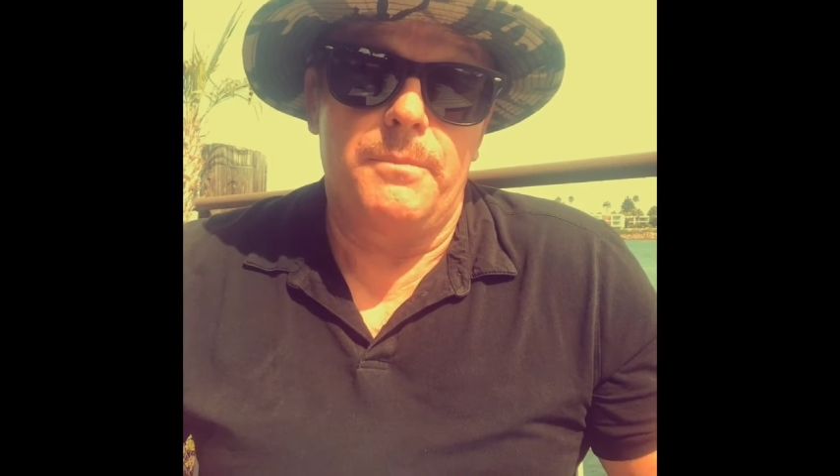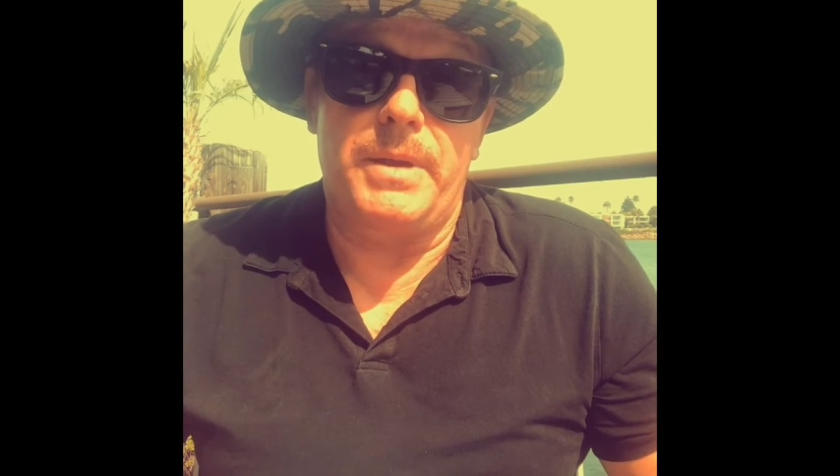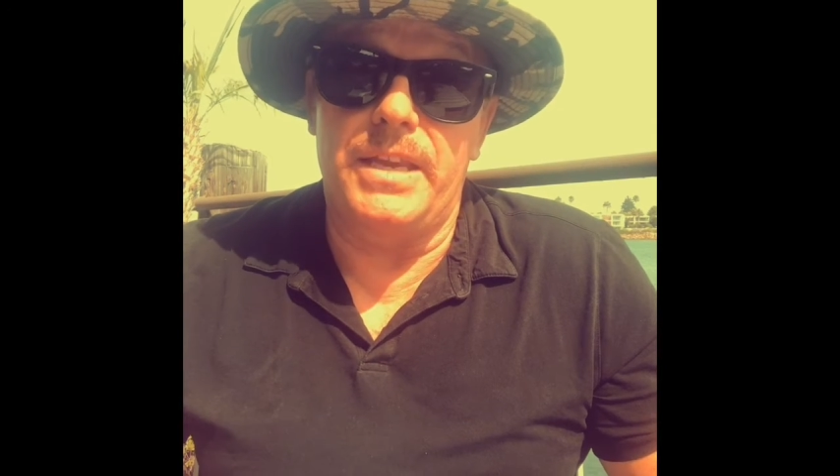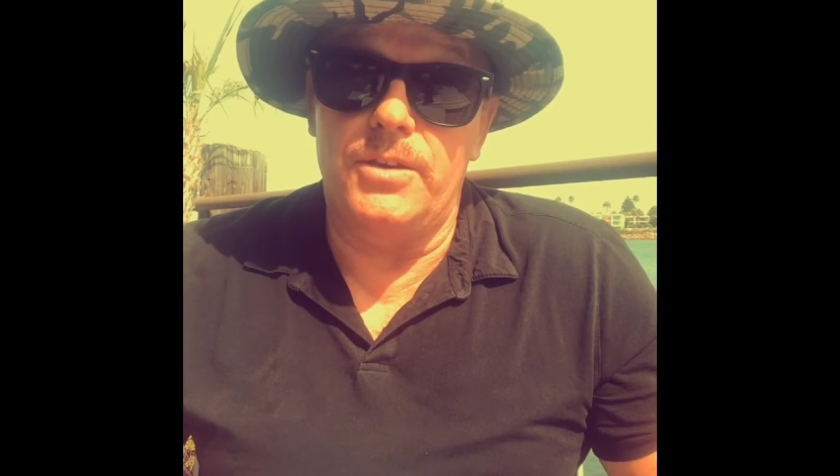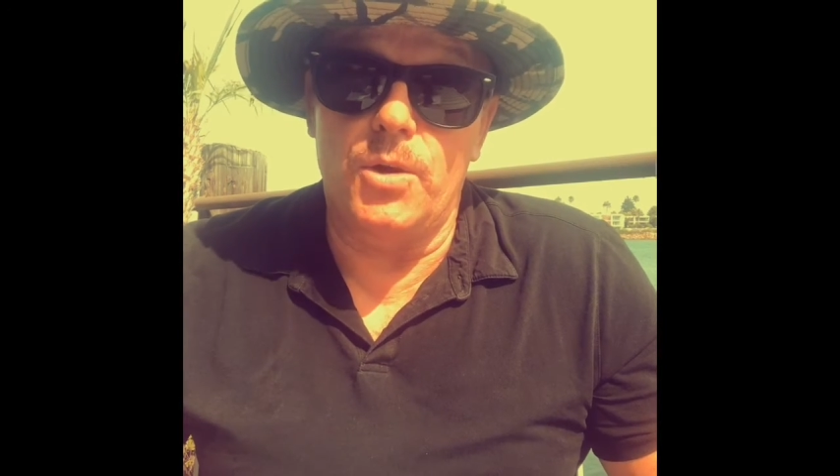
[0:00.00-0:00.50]

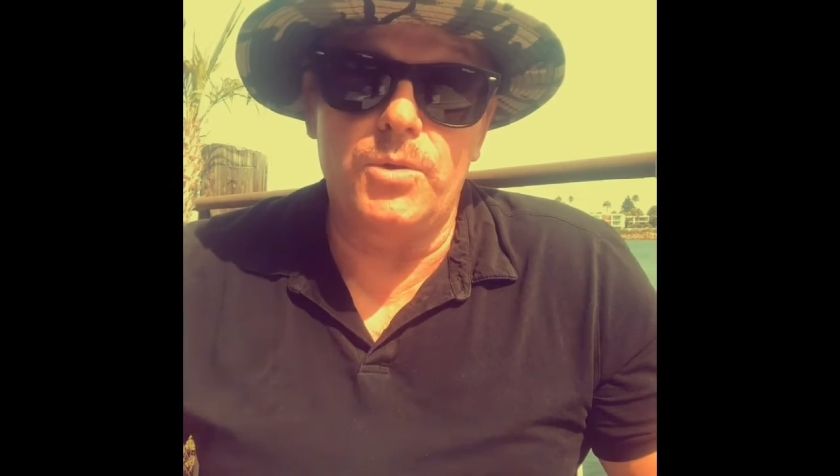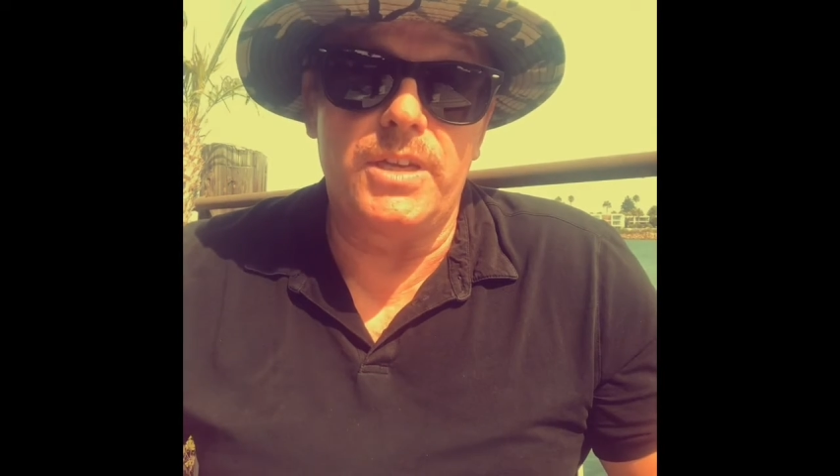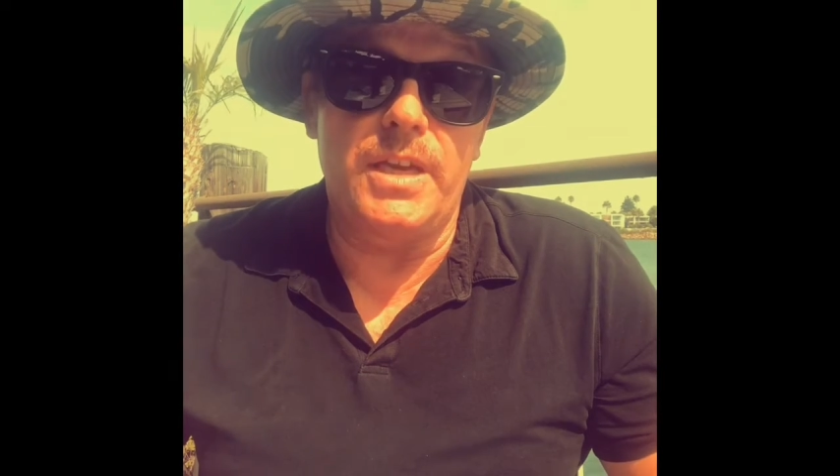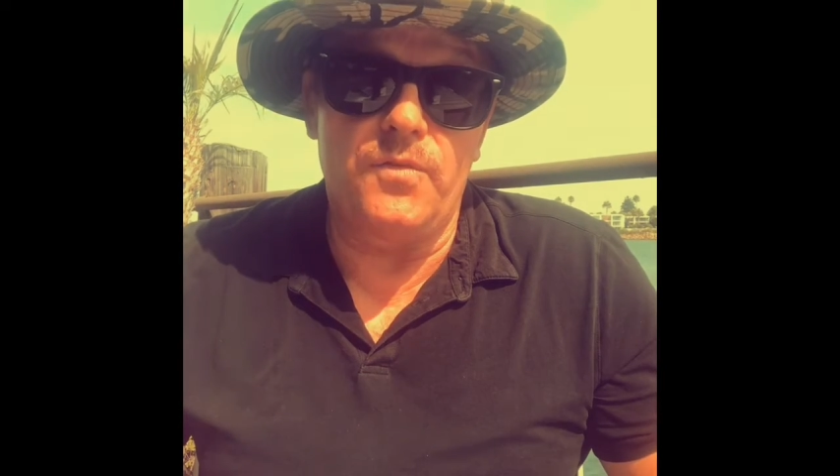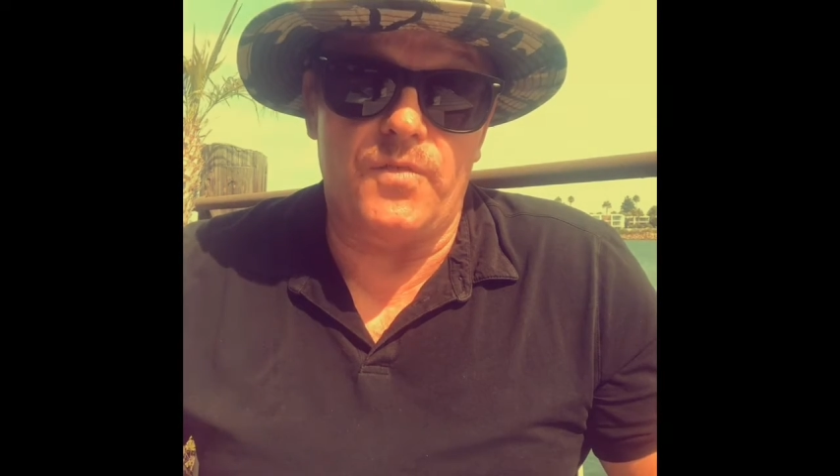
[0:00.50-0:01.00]
by
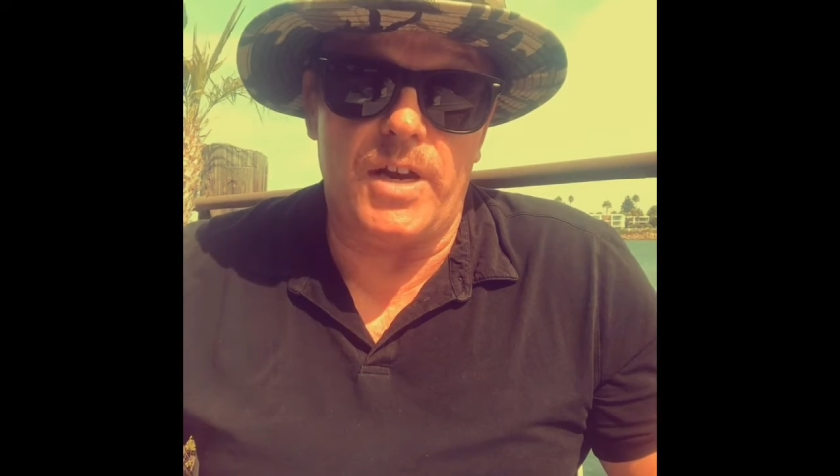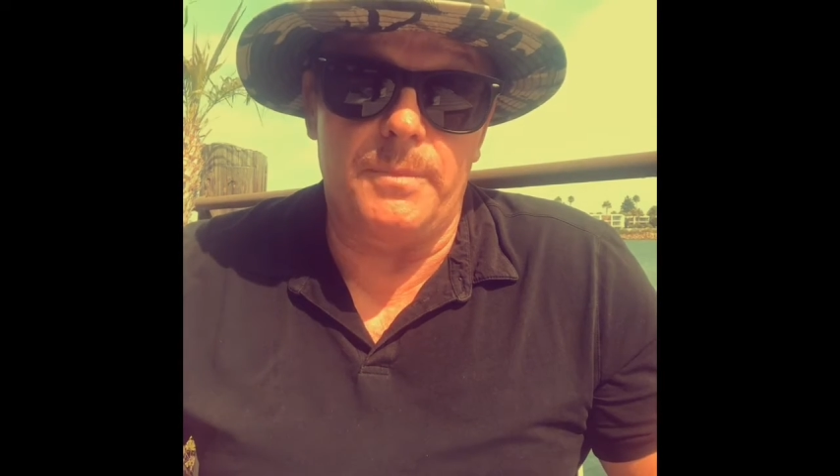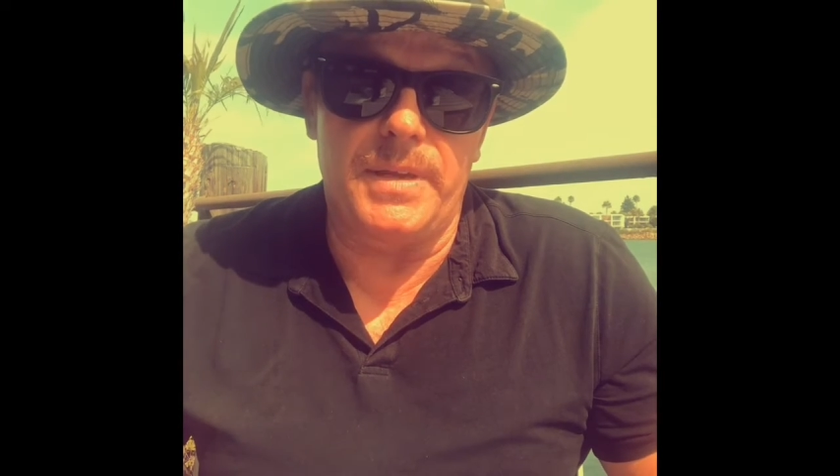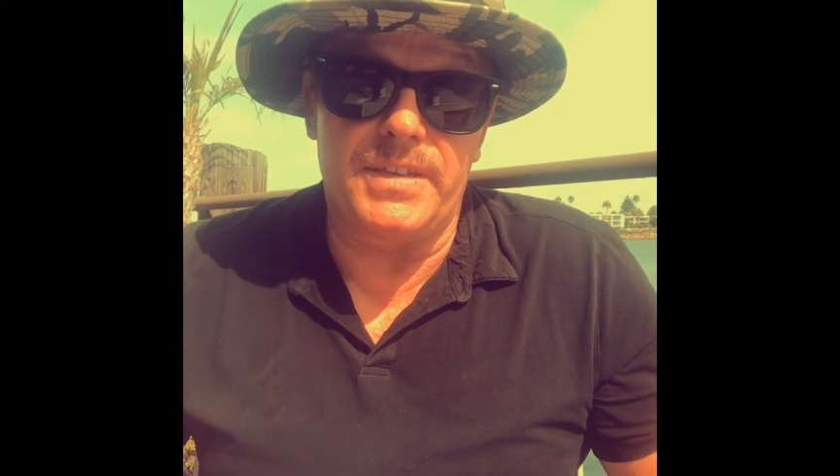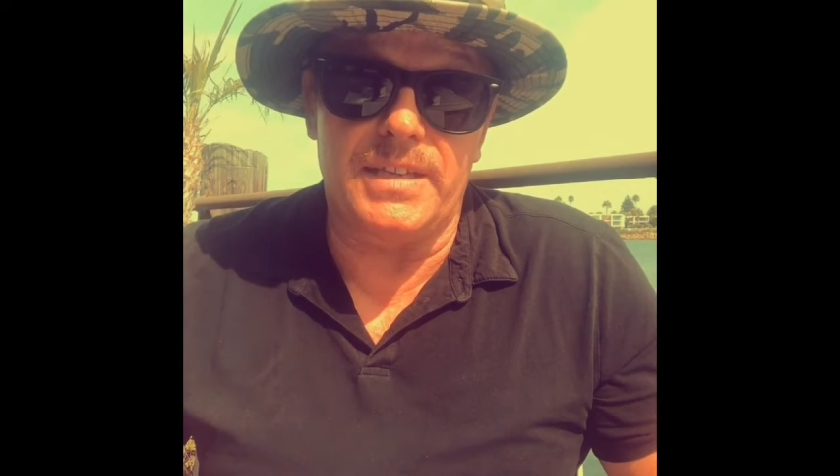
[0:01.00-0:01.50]
noted
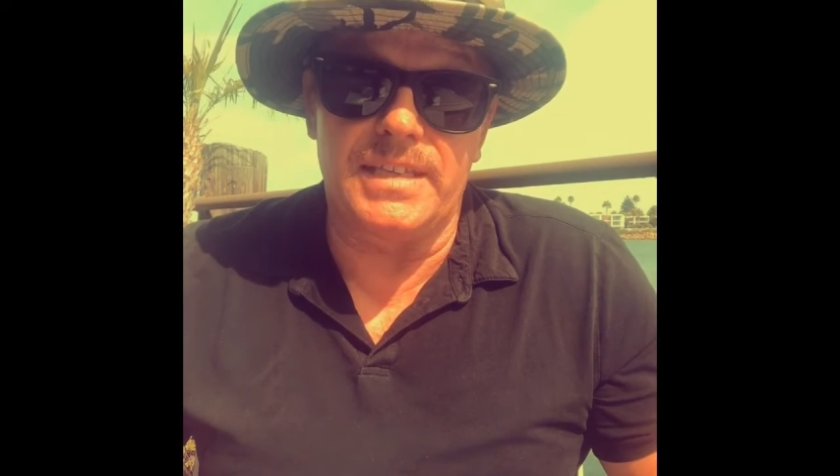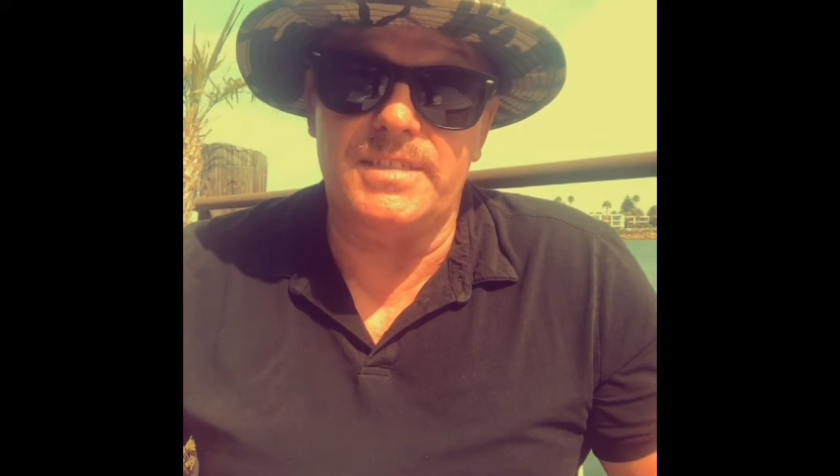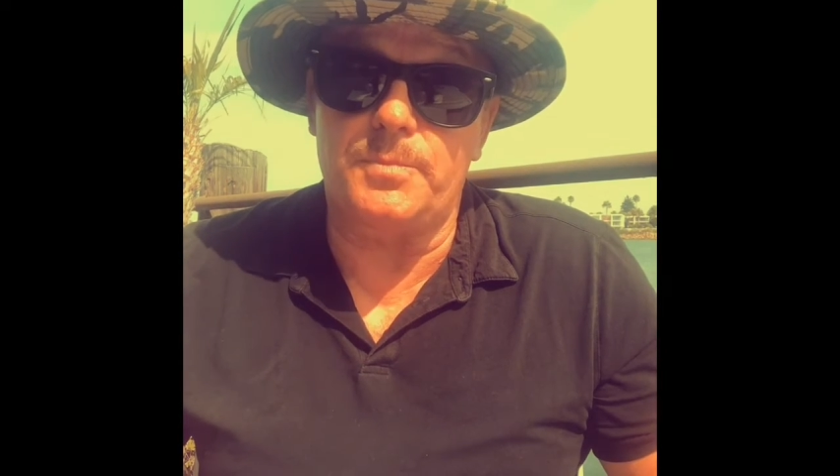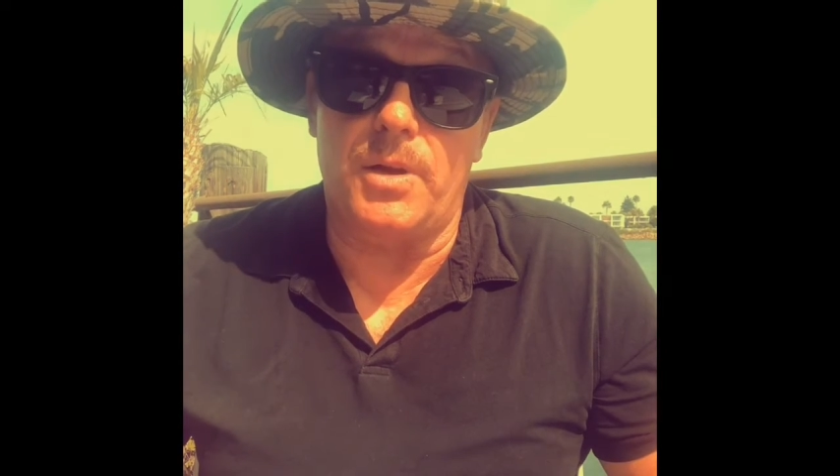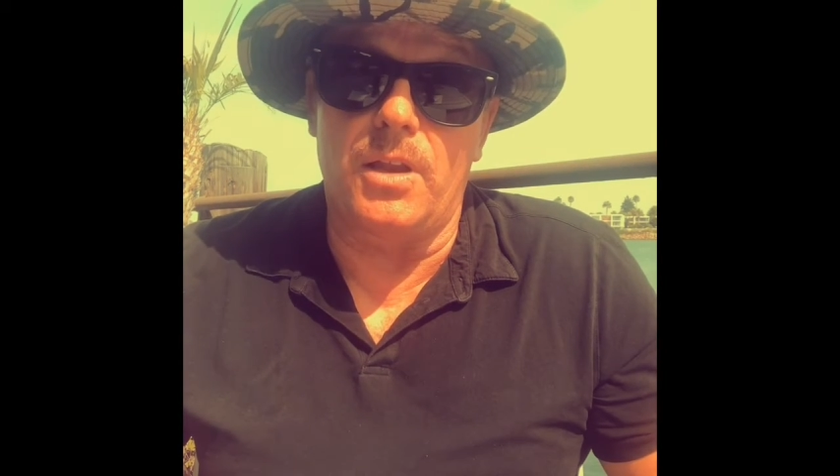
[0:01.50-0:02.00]

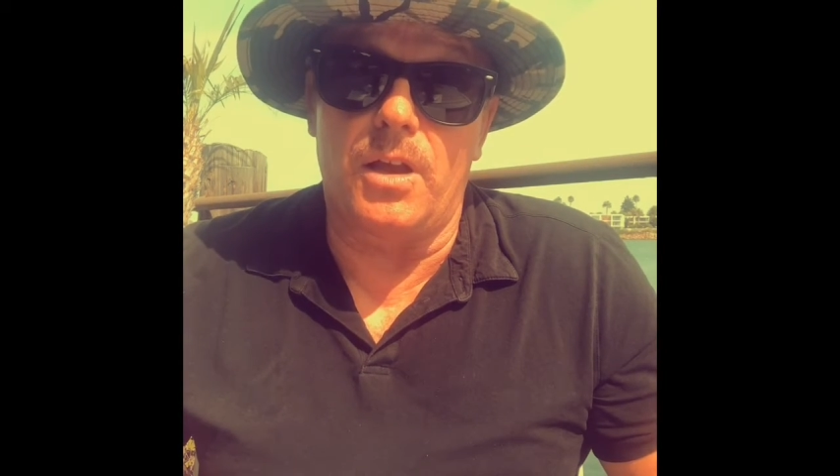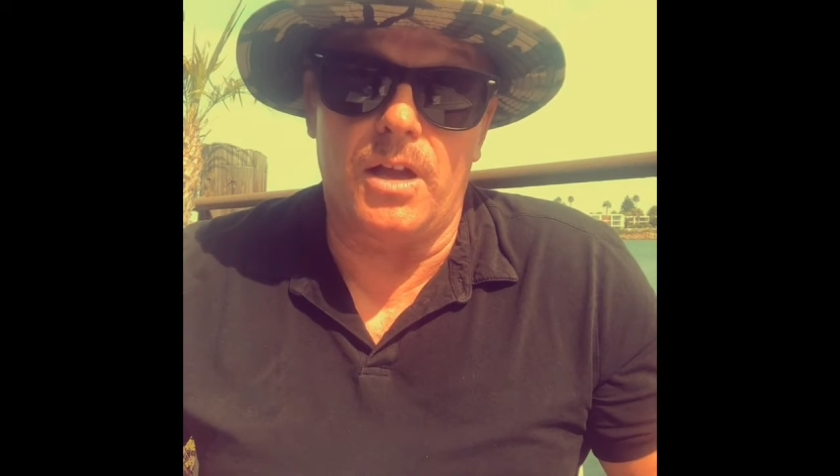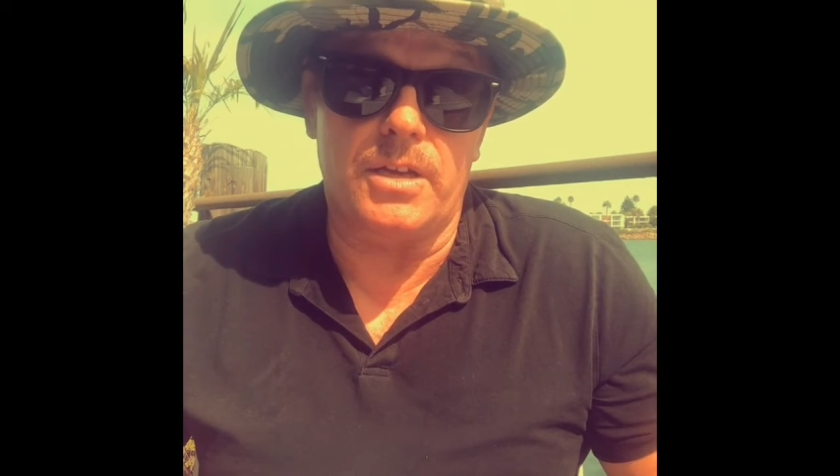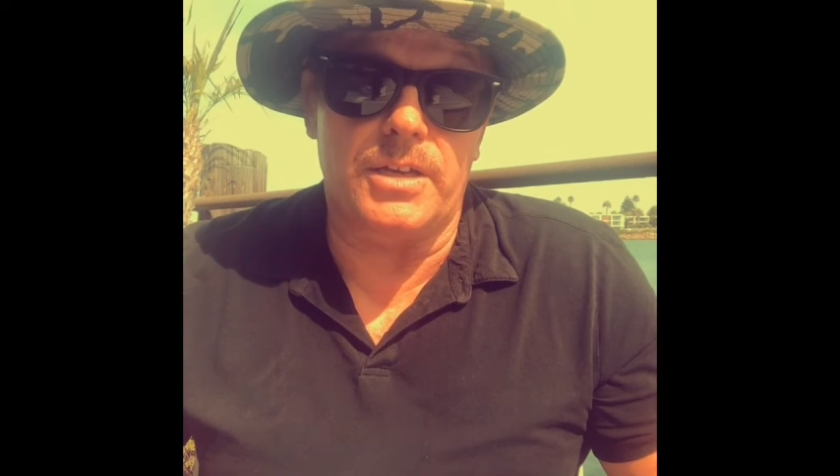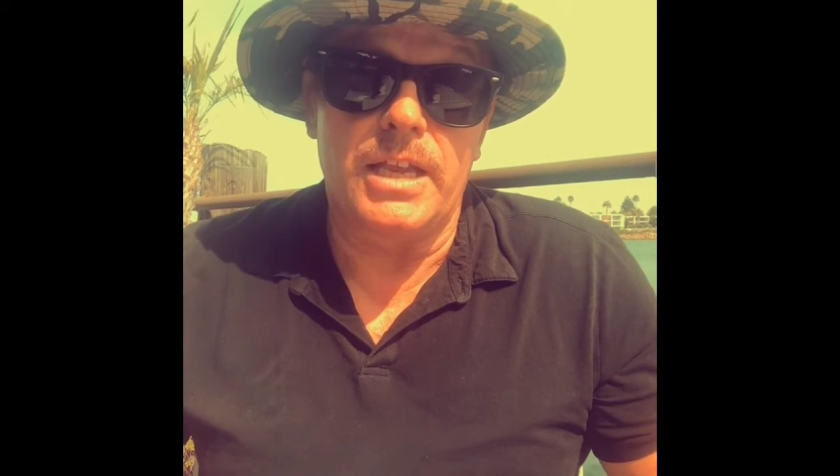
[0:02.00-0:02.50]
environmentalist Paul
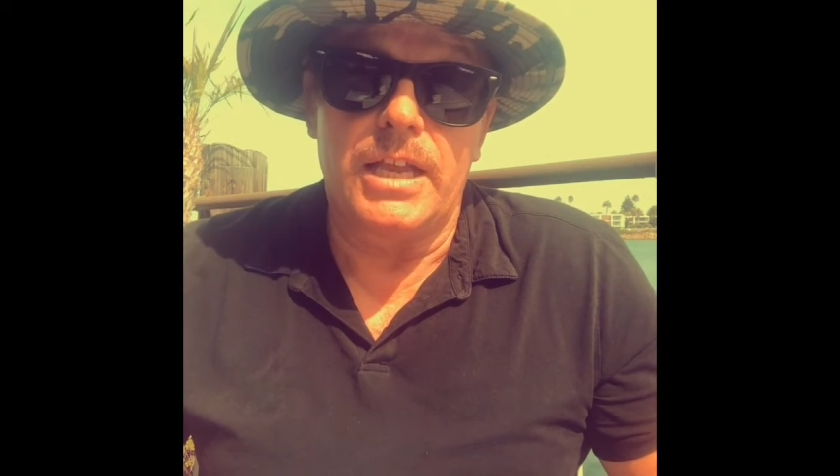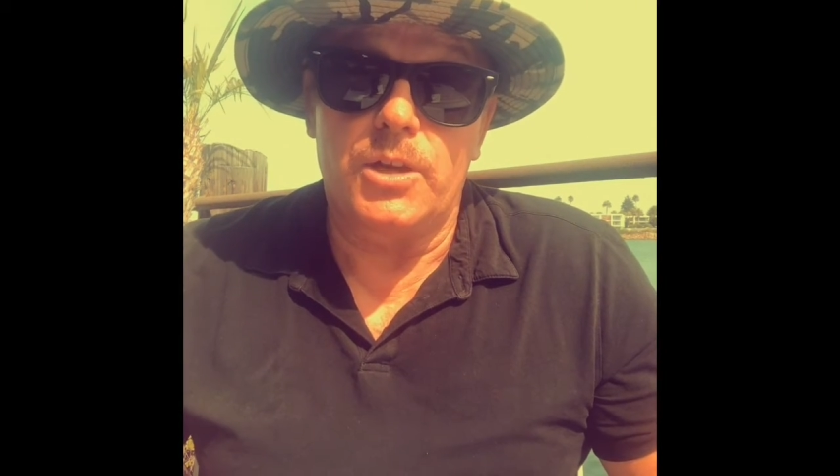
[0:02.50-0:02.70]
Hawken,